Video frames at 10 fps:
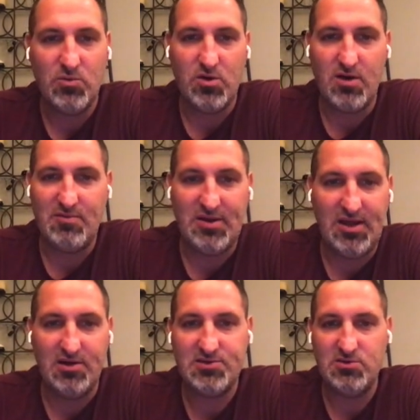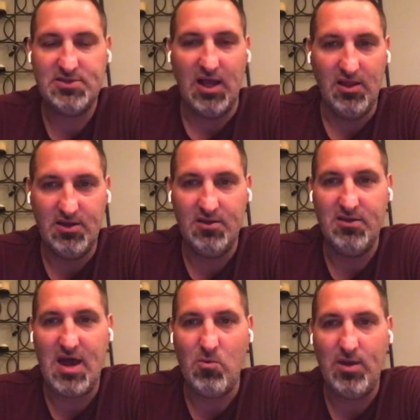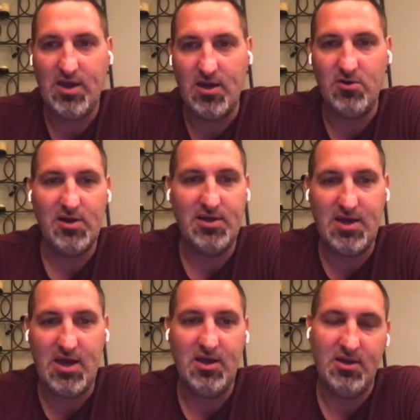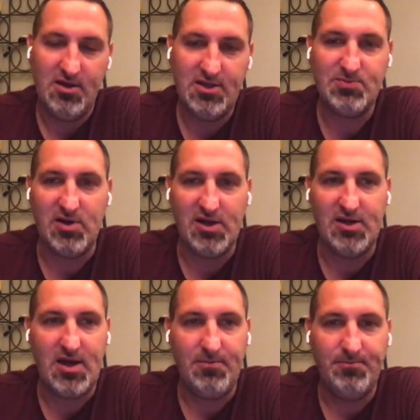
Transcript: where everybody else who's selling that weekend or in a day, it's bringing it down.